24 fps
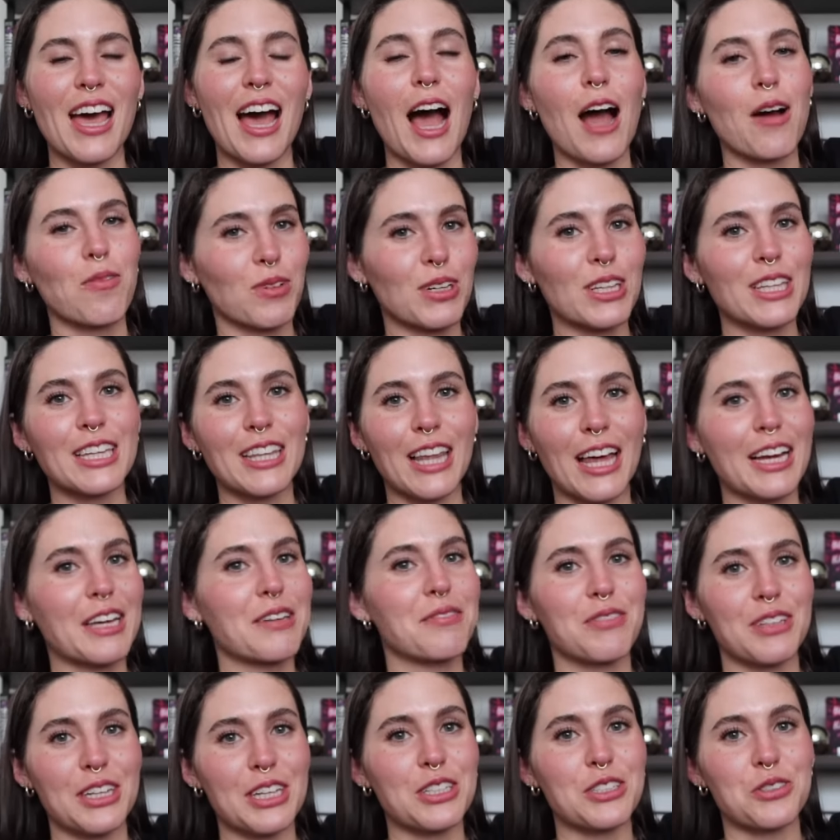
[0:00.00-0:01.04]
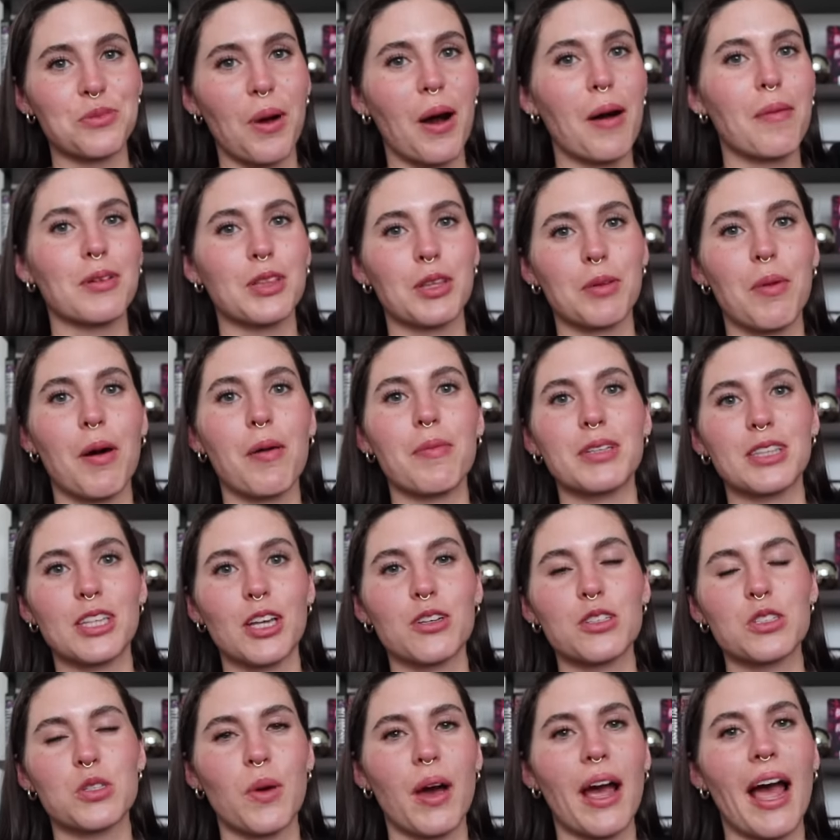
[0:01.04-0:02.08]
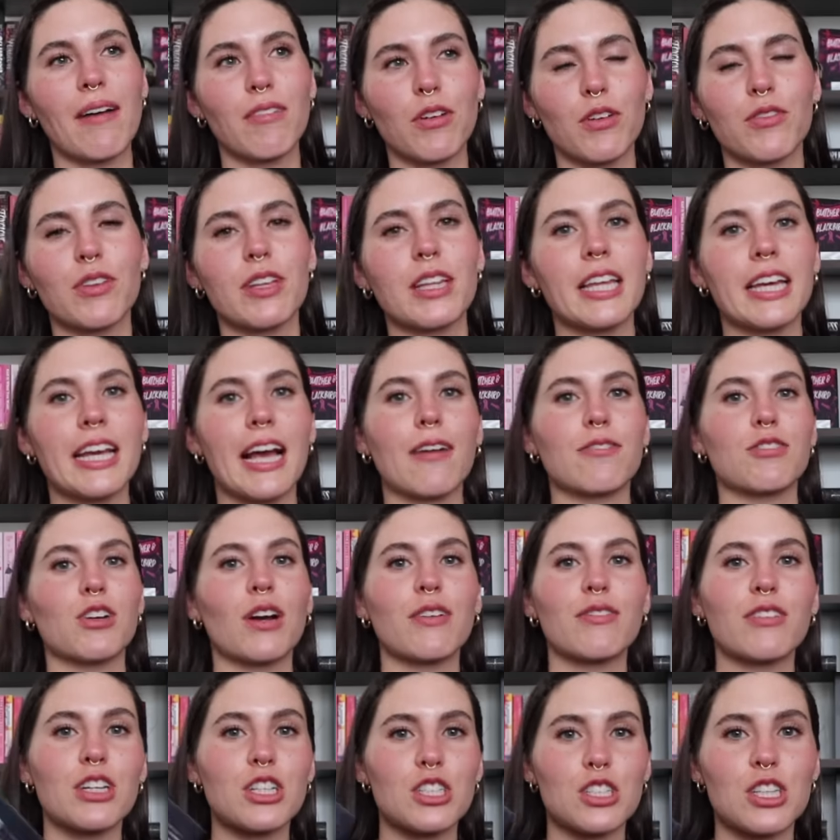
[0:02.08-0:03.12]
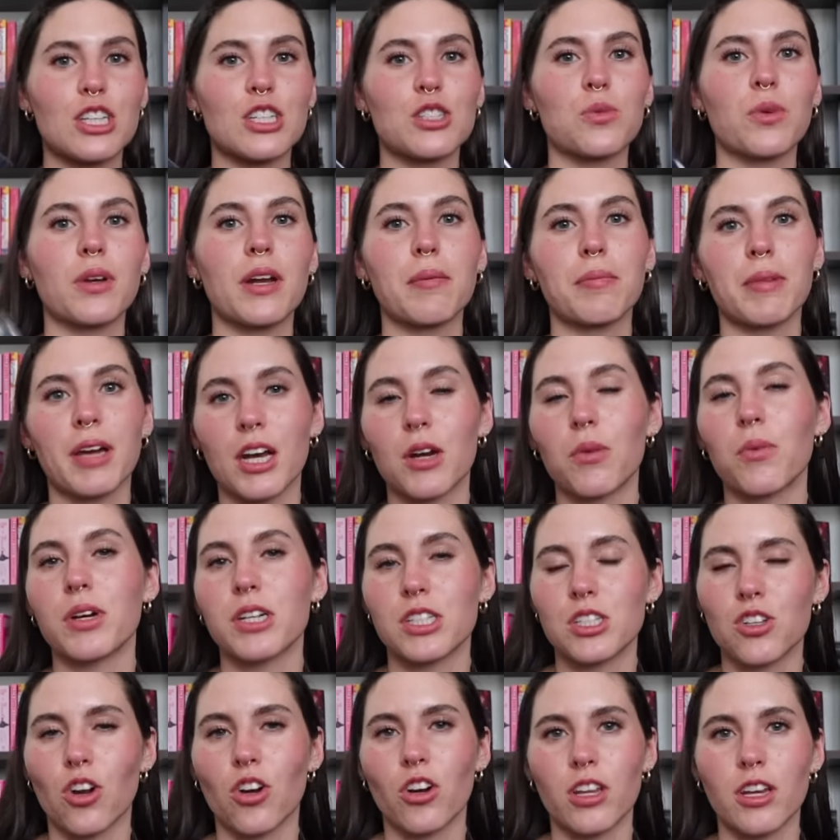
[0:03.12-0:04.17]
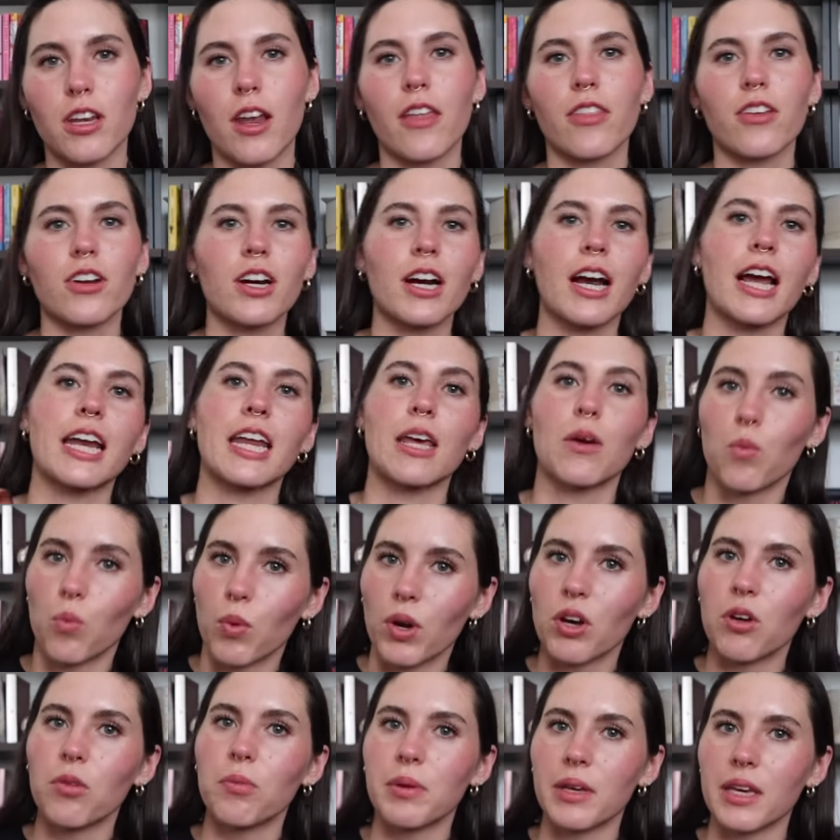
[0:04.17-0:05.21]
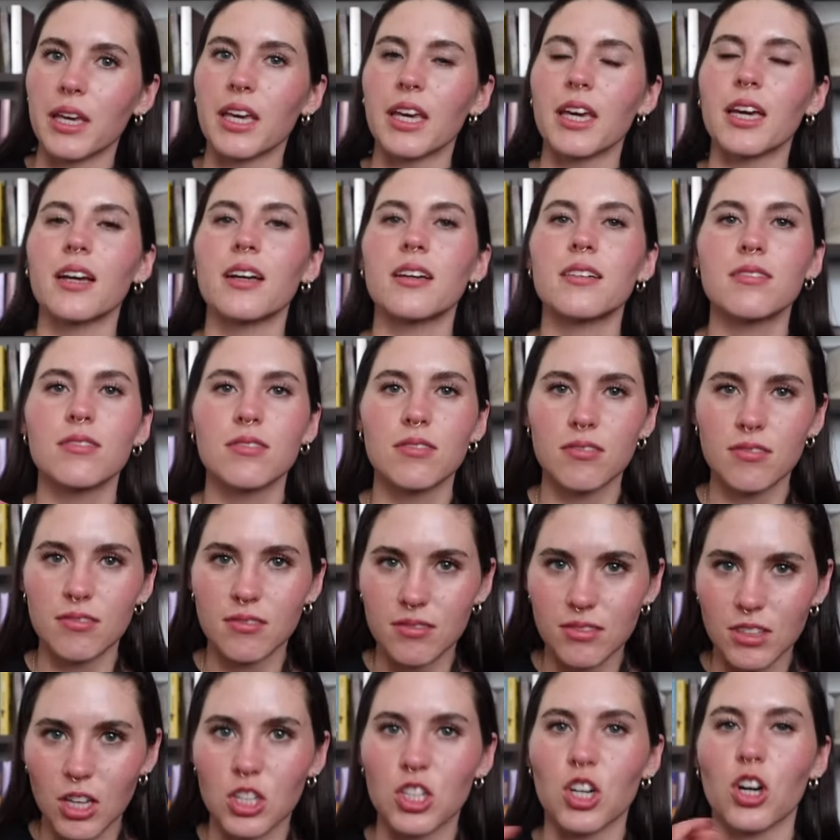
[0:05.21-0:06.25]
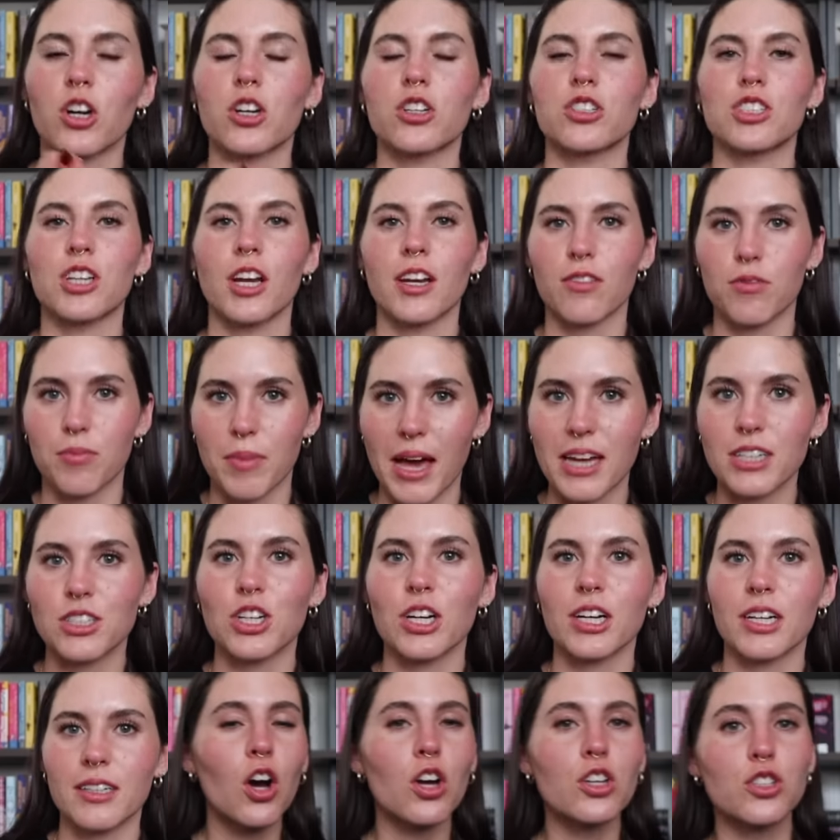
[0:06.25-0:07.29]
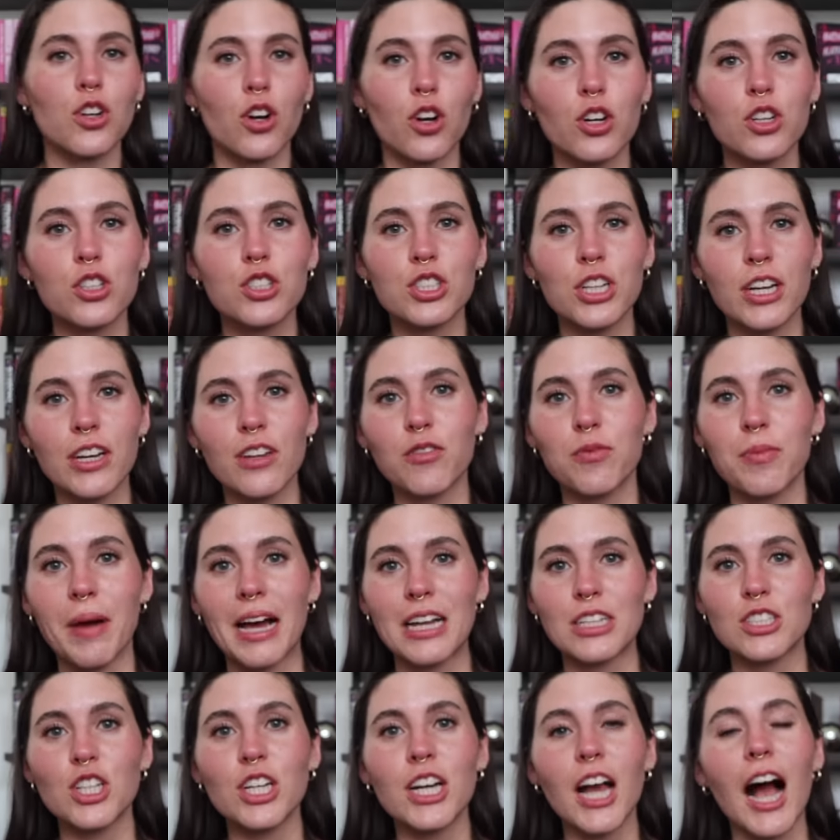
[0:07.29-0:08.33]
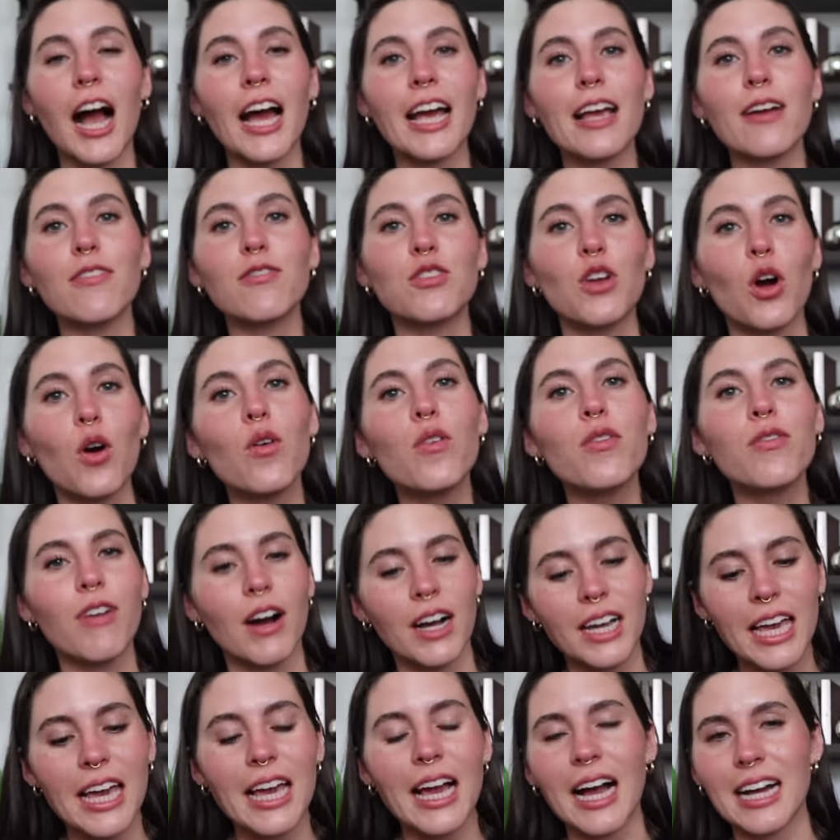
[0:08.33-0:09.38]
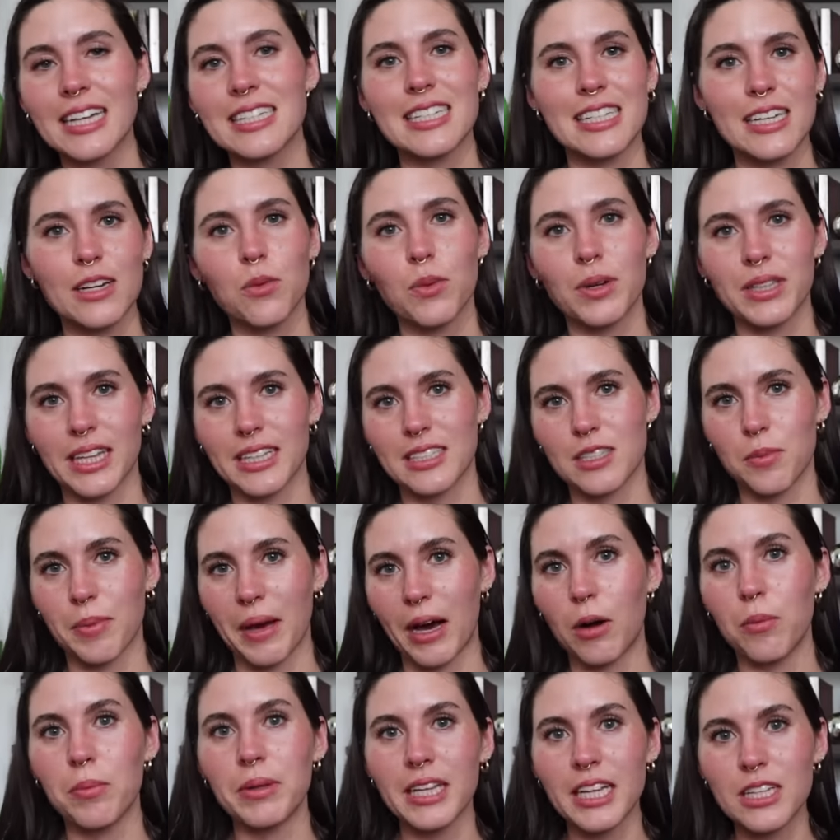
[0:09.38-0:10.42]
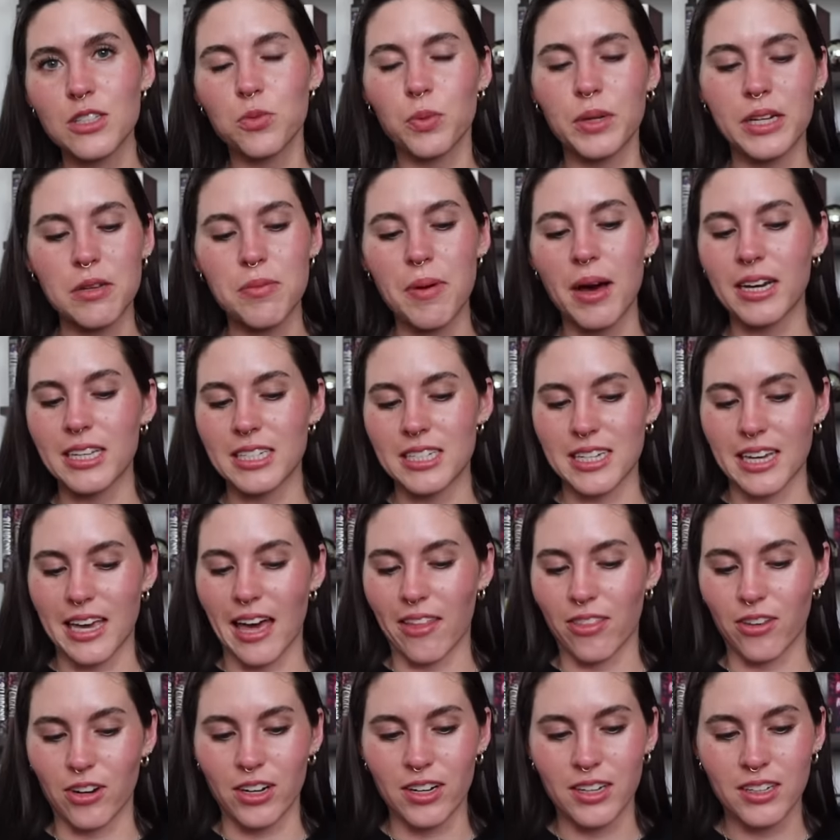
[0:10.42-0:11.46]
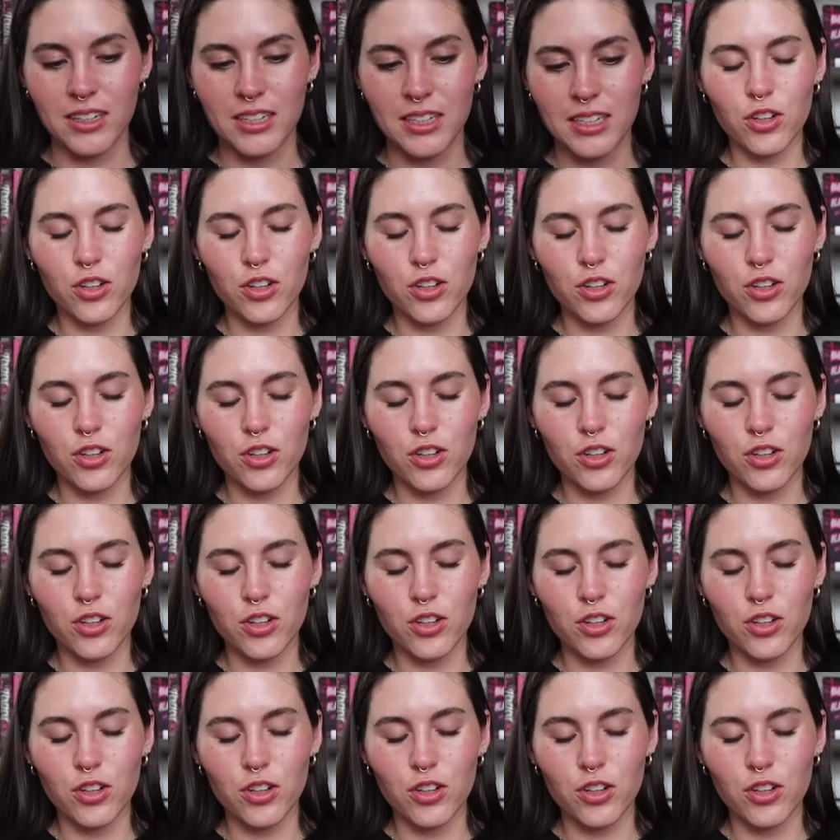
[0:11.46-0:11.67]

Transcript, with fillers: I'm really liking V.E. Schwab at the moment though, so I have a feeling after I finish this one, I'm gonna wanna start another and it will be a darker shade of magic. A darker shade of magic? I have no idea what that's about, but let's read about it together.